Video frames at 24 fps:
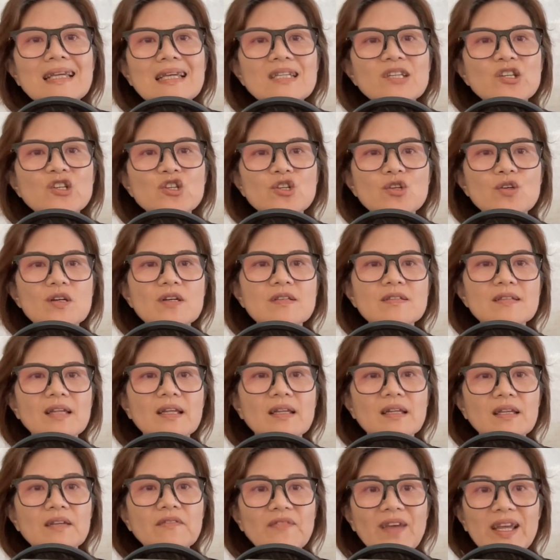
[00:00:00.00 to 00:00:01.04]
ensures
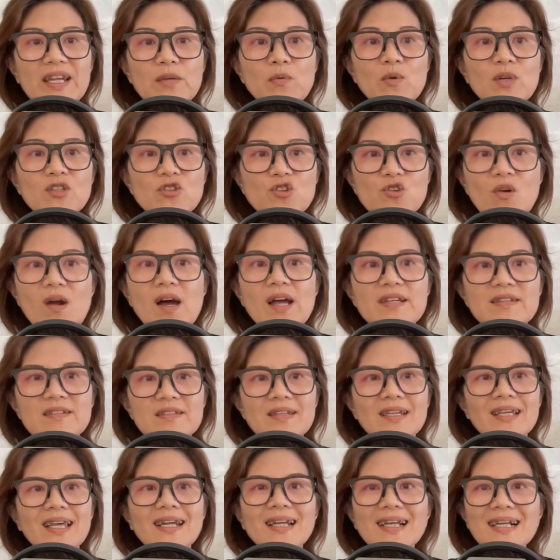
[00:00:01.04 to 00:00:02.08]
that if anyone tries
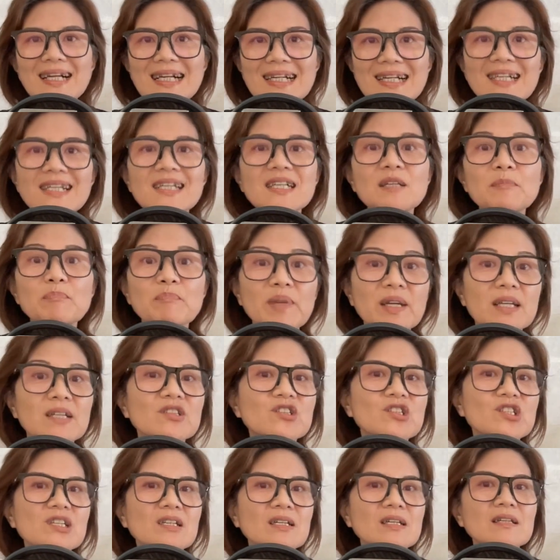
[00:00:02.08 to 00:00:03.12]
to get a clear
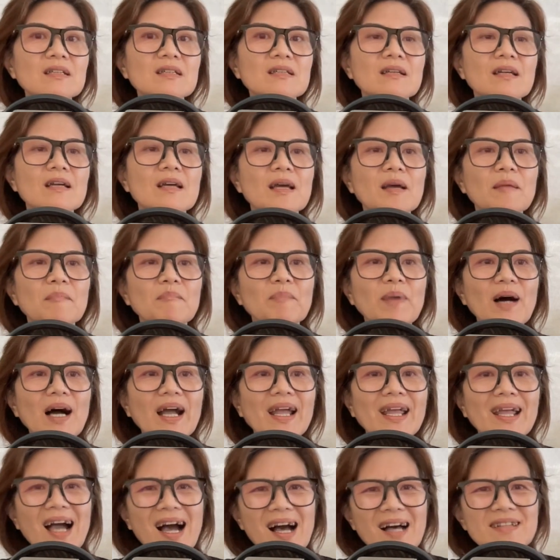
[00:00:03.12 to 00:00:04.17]
picture
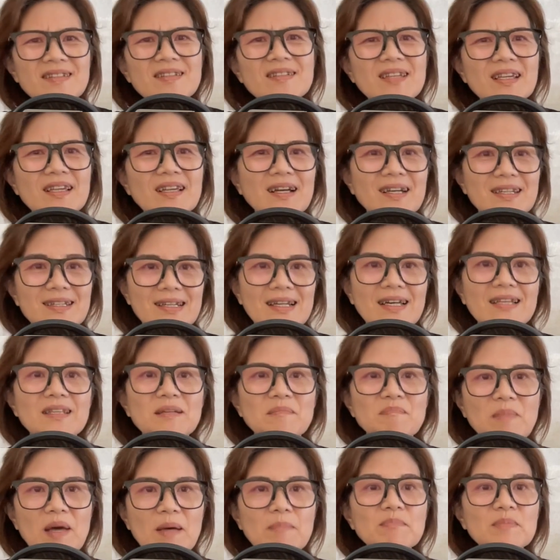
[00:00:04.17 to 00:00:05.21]
by asking another
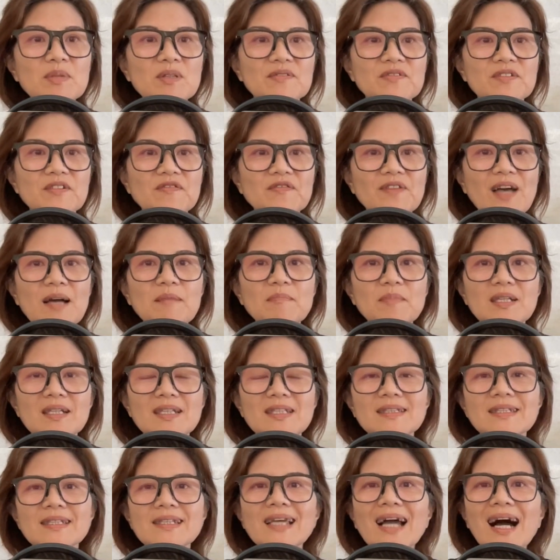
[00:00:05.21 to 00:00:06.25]
member of the family,
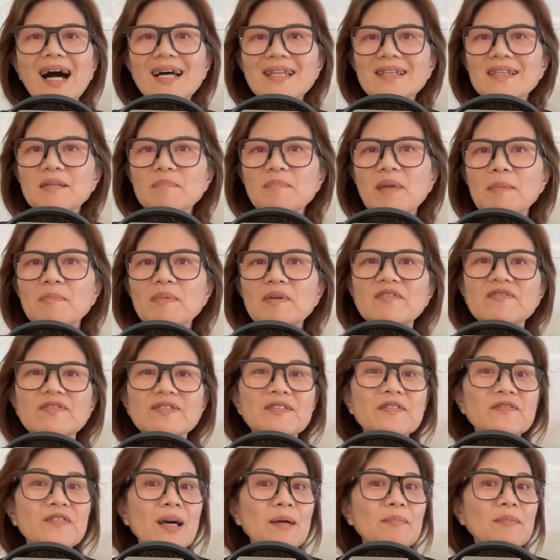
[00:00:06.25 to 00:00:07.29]
the other member of
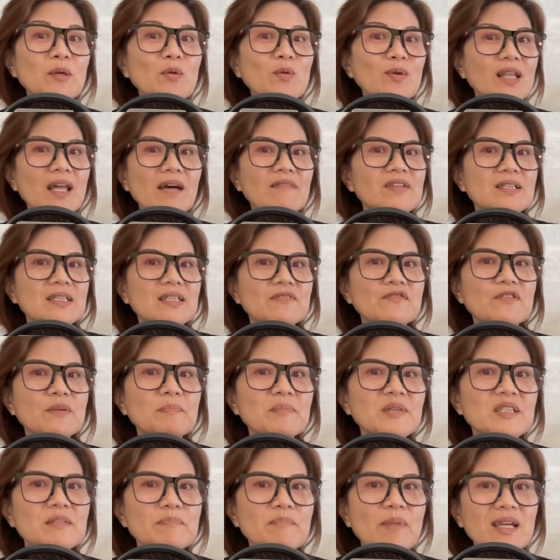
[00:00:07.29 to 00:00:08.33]
the family will have a different
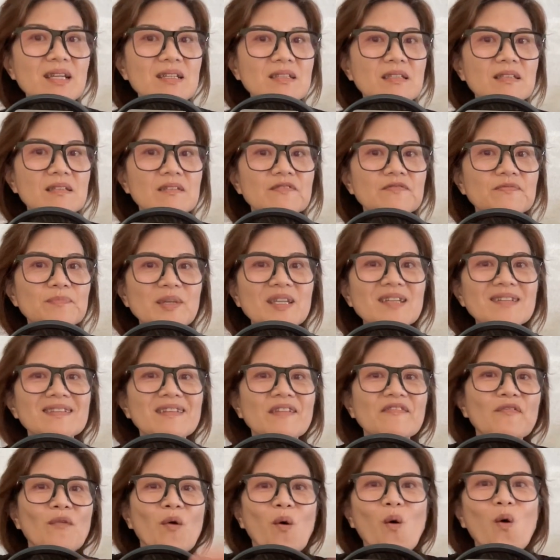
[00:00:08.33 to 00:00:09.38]
perspective because
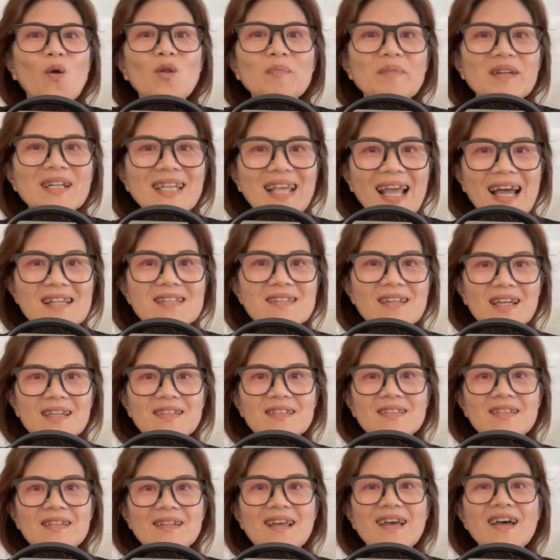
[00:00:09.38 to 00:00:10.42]
they've all been
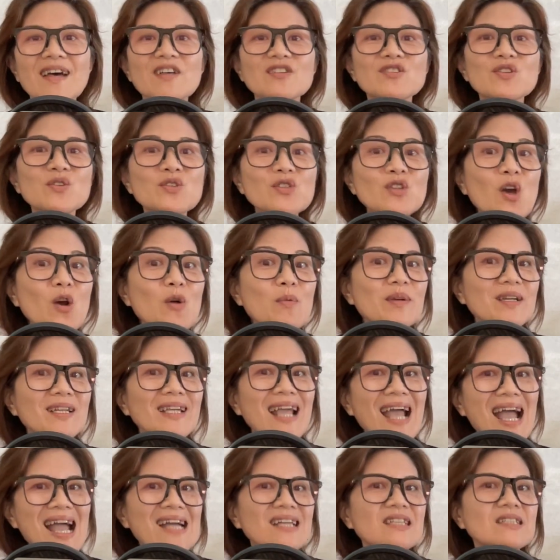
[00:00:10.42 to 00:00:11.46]
gaslighted. So
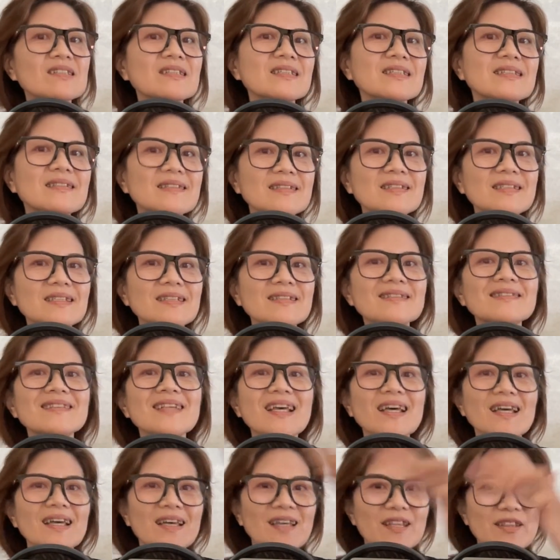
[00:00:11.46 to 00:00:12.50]
nobody actually sees
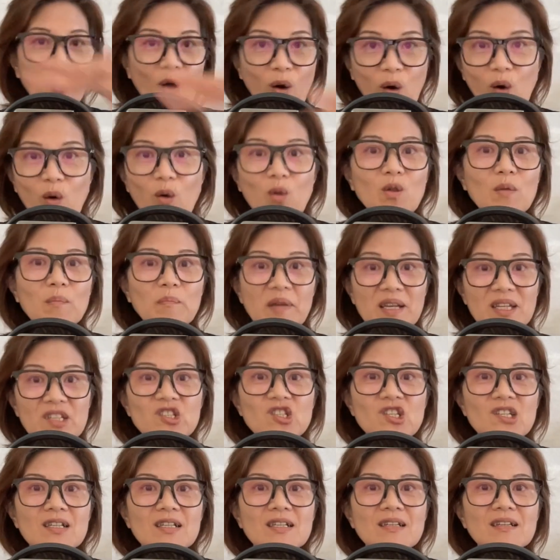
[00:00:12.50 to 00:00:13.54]
the whole
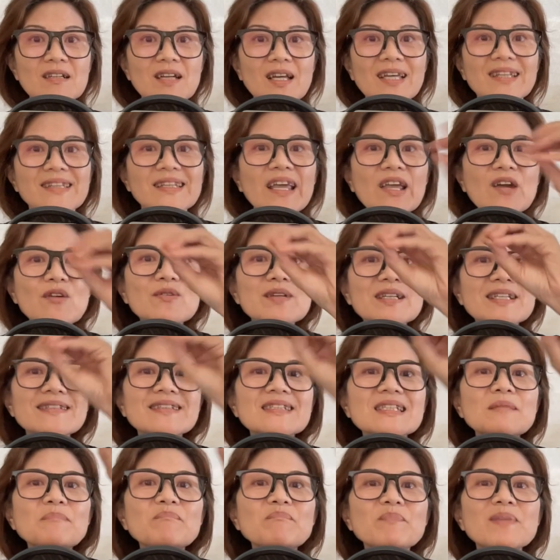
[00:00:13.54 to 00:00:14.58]
picture. They only
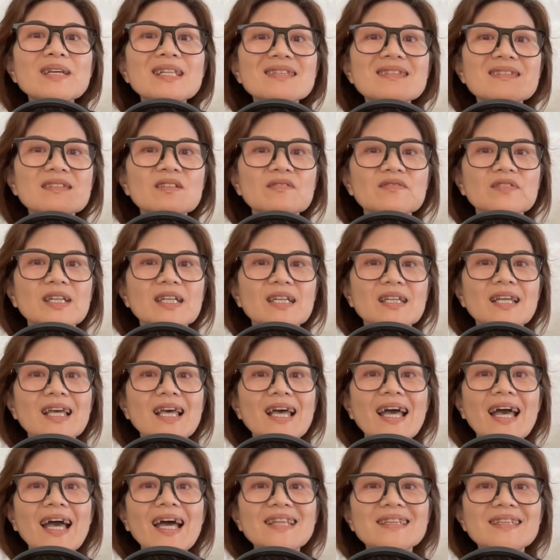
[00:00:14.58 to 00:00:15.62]
see bits of it,
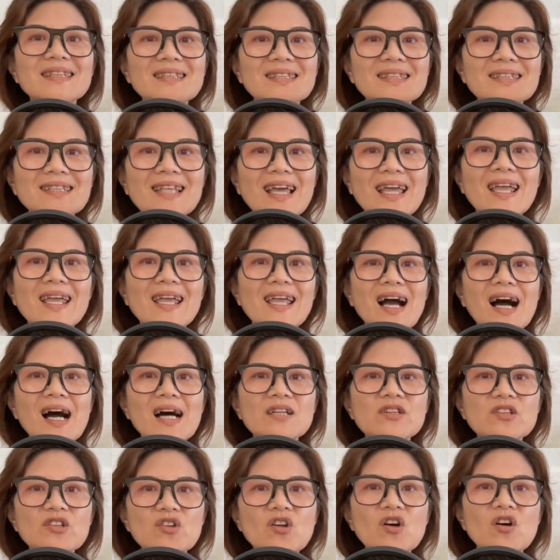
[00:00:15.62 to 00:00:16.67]
and they
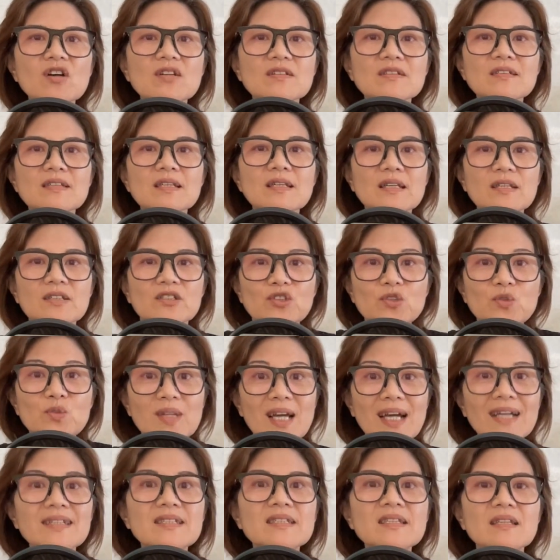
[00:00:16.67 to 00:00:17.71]
are not
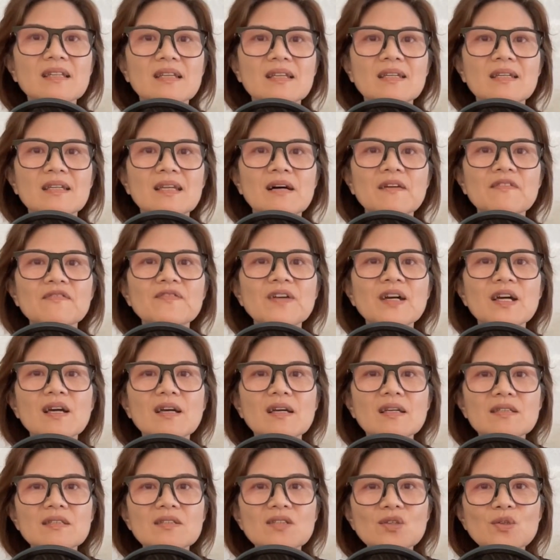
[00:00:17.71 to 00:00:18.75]
united enough
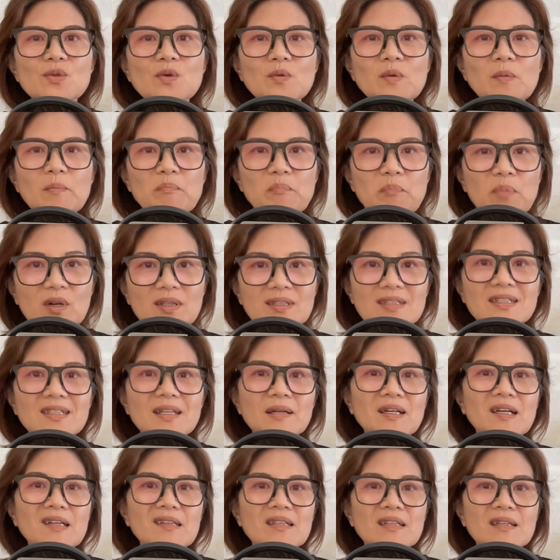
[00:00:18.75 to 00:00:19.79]
to put
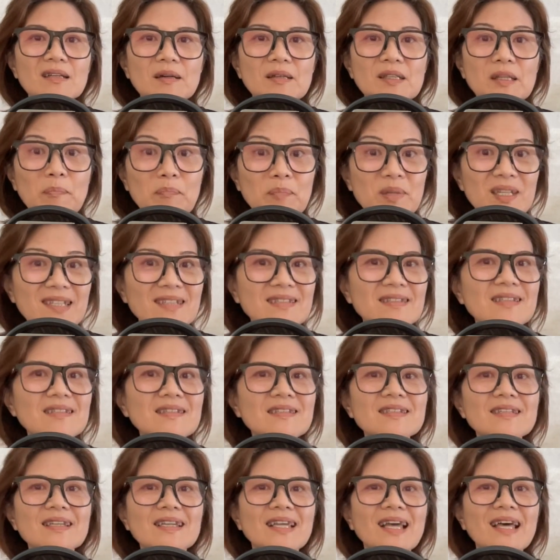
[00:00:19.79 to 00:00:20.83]
the
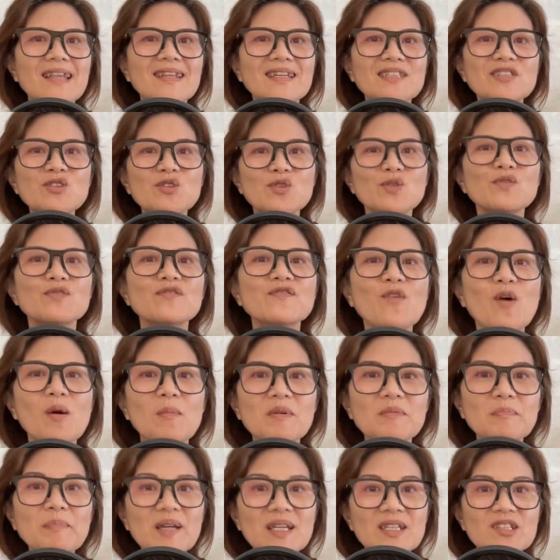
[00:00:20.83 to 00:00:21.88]
pieces together to
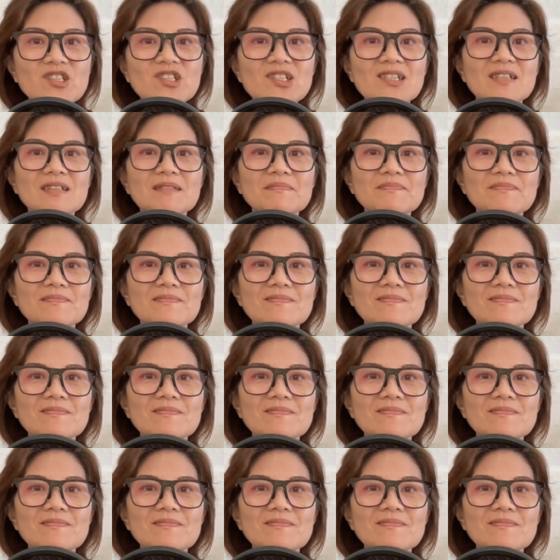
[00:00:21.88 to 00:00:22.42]
form a picture.